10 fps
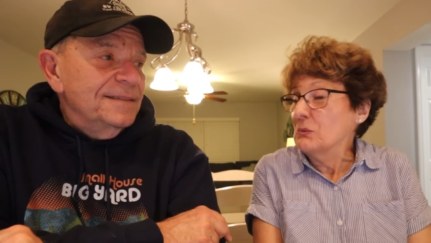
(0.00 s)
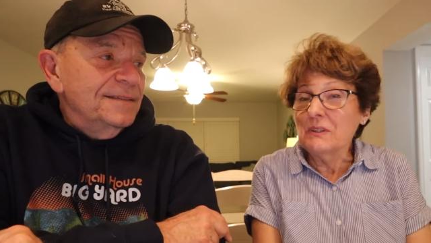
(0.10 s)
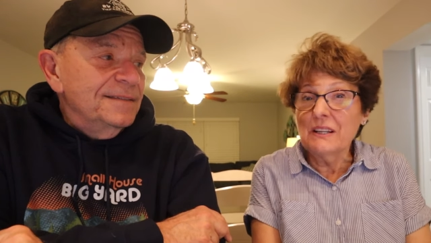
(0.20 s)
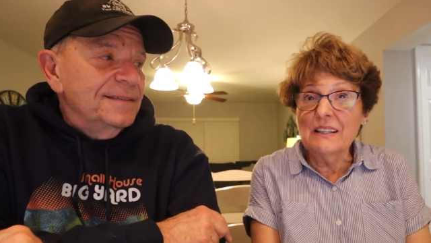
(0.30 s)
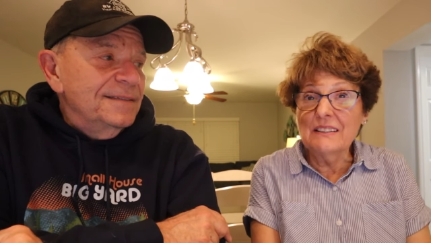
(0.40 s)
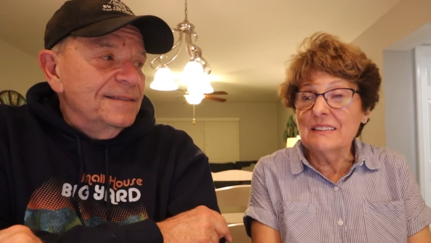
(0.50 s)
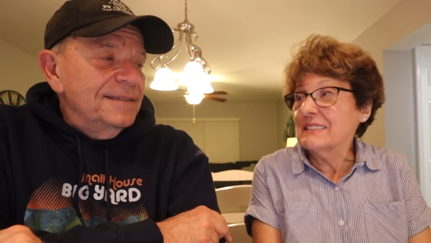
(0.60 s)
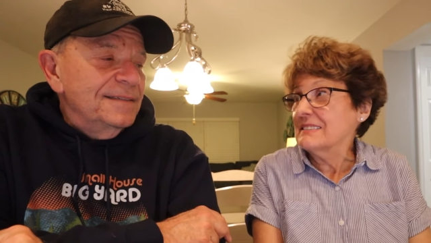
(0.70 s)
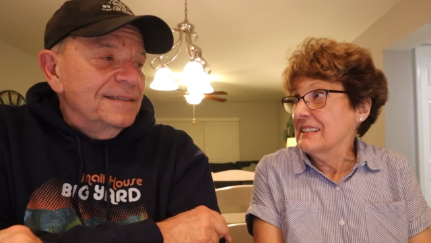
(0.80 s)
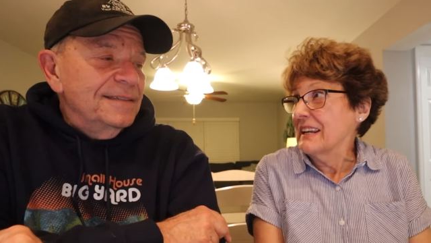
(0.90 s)
Speaker 1: You would have had it
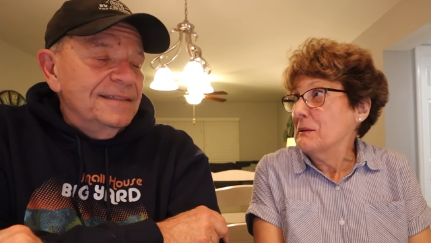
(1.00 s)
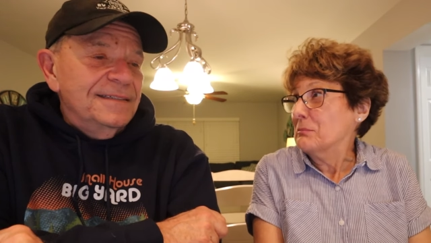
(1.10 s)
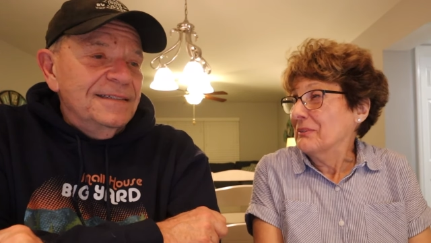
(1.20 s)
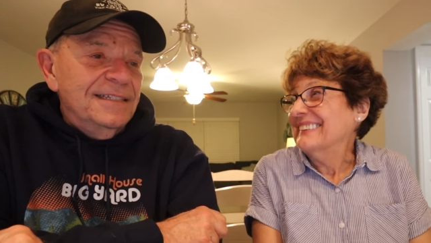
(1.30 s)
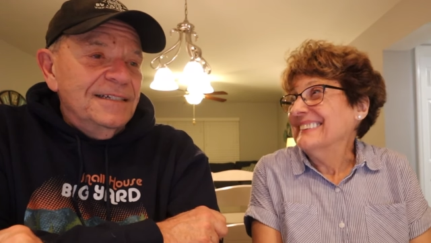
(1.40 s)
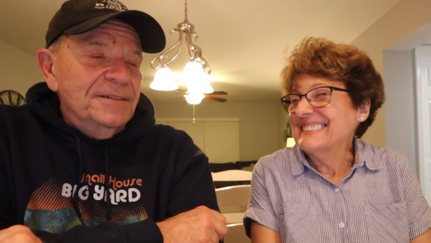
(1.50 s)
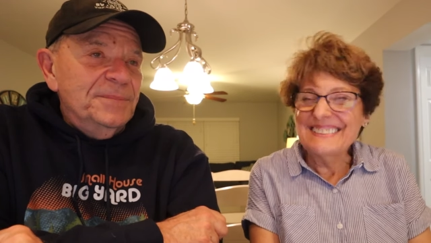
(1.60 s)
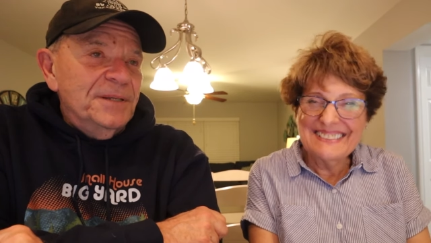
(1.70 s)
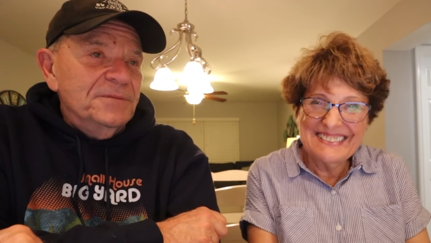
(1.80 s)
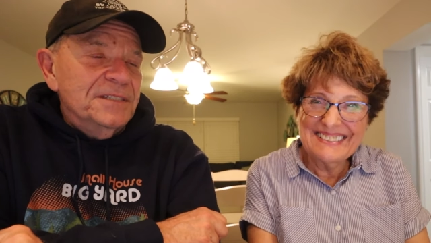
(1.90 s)
on tape.
Speaker 2: Yeah,
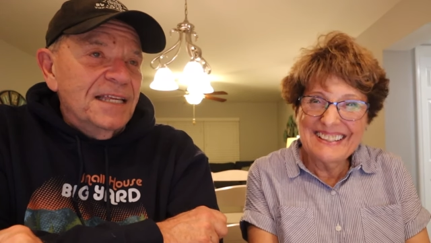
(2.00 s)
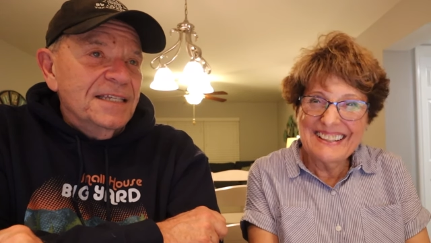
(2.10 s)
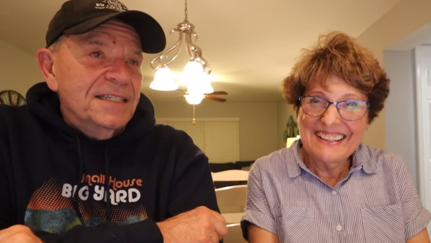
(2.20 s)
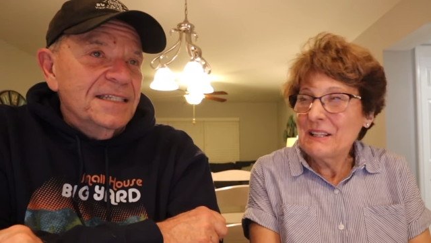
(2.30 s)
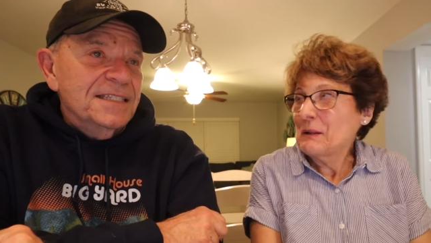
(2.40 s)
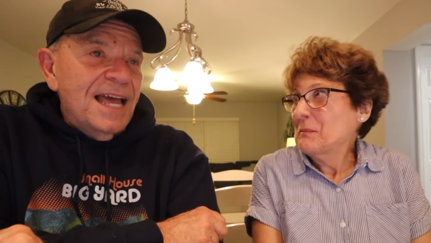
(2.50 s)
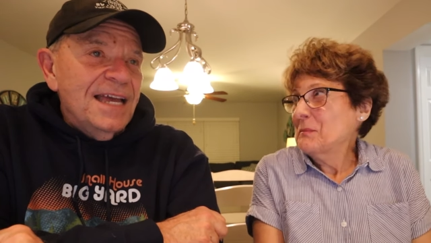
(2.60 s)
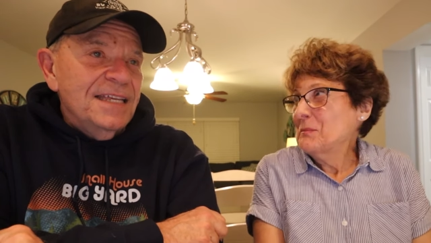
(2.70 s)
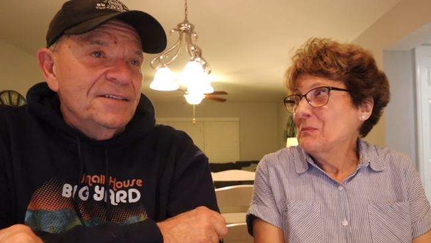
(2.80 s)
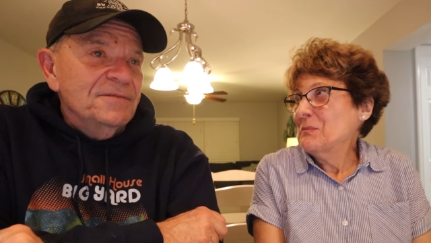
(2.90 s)
but it was like a
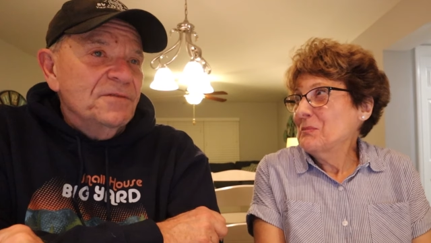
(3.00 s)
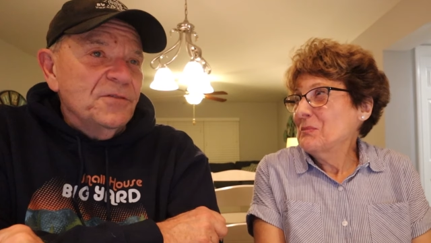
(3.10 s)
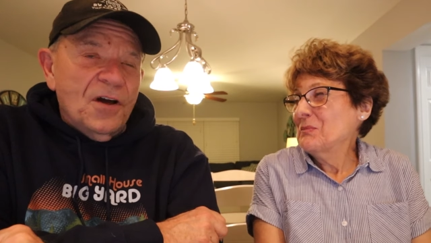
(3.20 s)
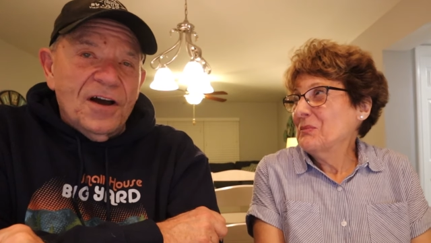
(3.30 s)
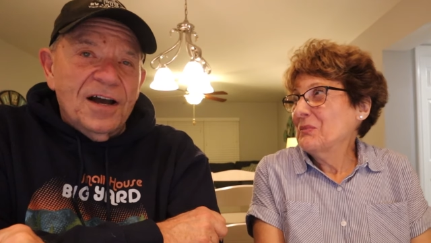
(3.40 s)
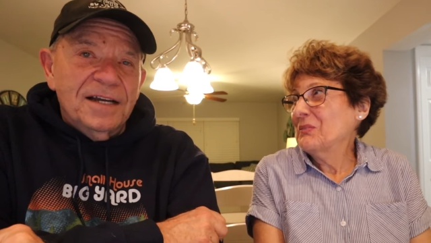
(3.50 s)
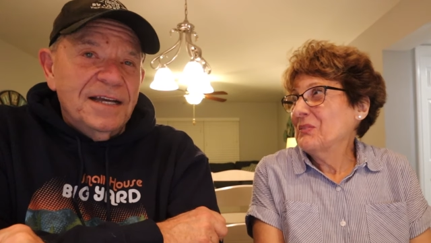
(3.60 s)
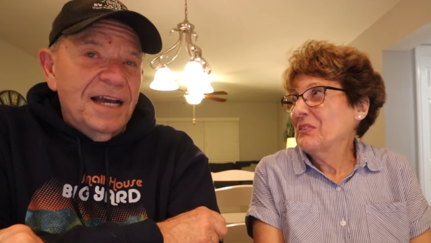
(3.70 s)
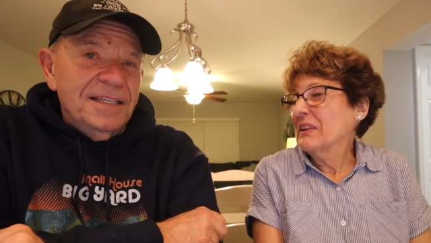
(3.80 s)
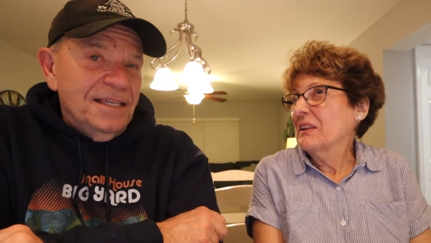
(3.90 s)
design flaw,
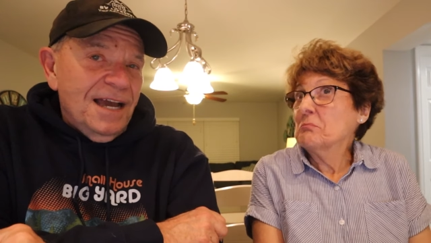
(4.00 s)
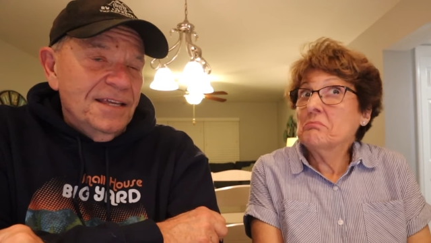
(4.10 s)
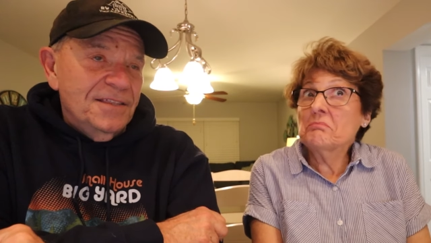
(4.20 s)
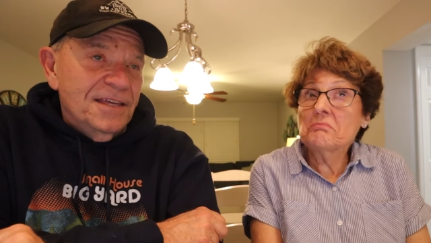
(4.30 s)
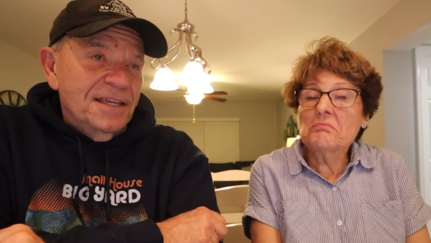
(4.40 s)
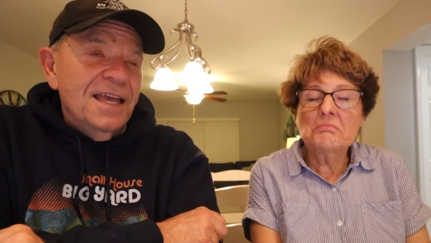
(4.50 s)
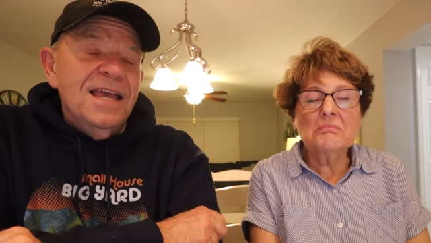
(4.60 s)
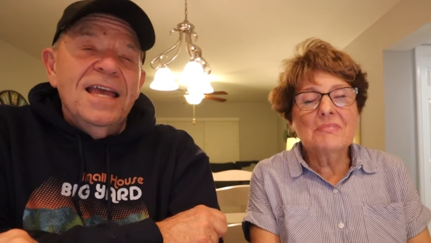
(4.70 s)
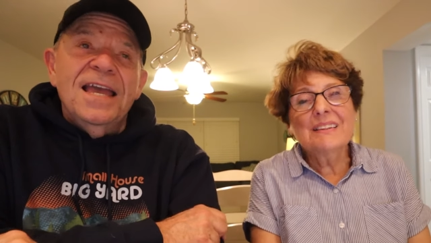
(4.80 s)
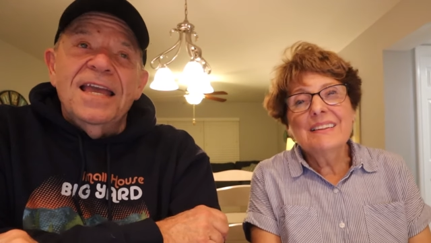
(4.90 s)
I, I think.
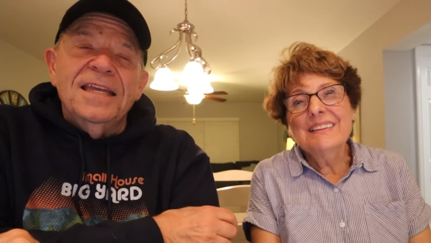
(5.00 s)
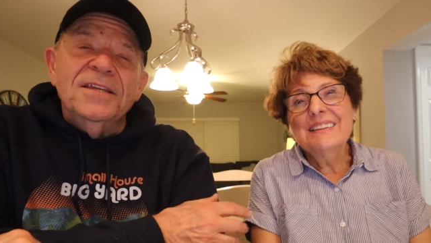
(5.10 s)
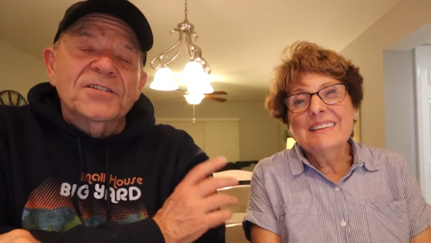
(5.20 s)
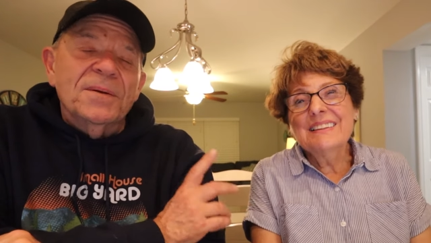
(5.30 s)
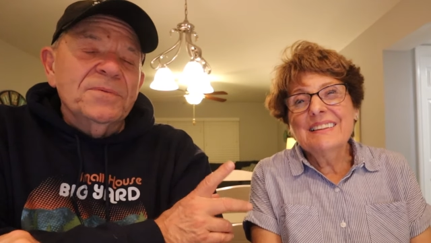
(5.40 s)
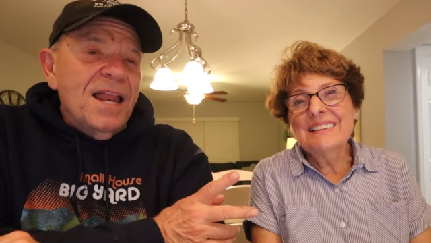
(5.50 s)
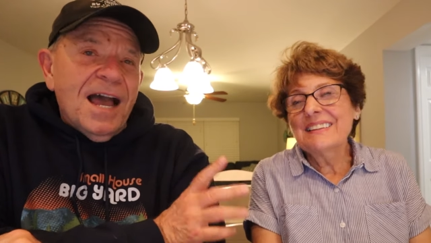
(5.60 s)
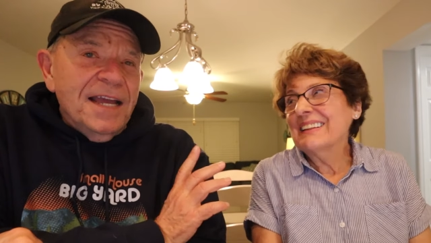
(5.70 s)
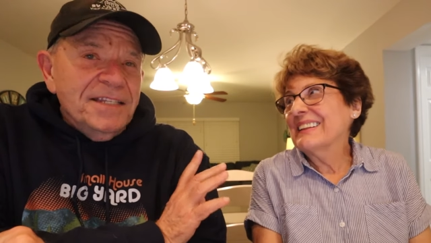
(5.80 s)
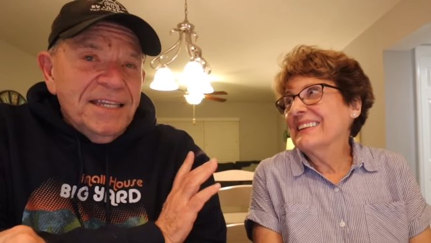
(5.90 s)
It's something
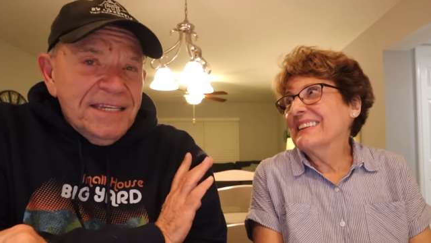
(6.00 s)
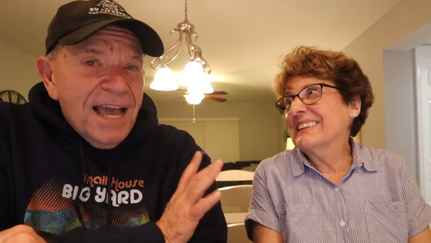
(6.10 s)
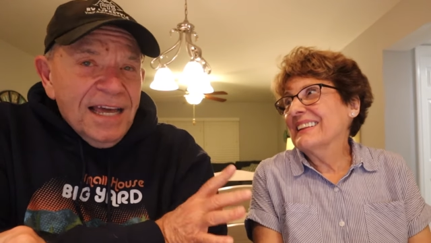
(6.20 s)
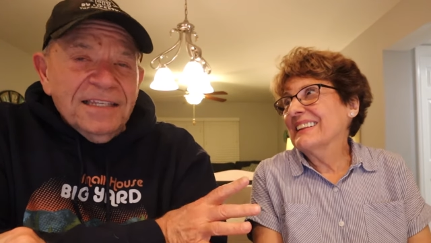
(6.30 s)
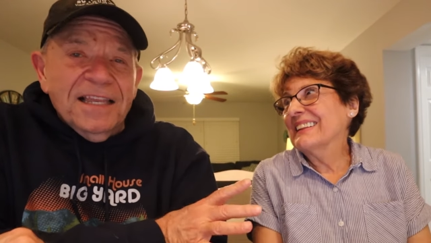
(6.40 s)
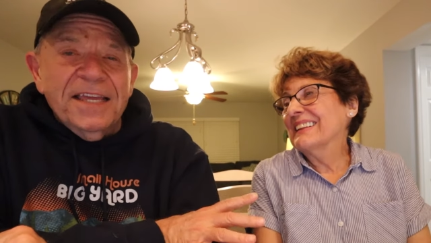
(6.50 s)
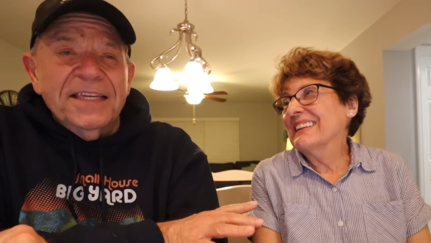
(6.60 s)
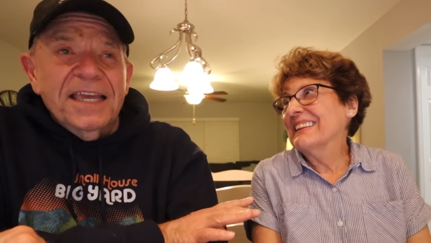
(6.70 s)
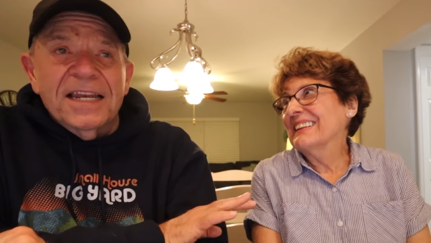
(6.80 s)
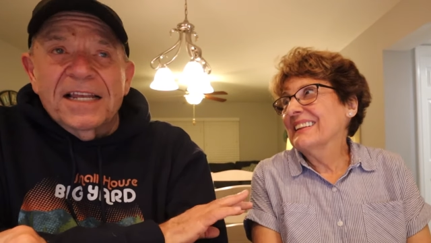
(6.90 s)
I did not
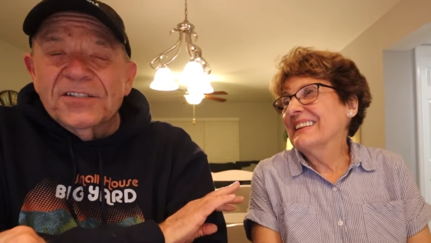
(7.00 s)
like, and I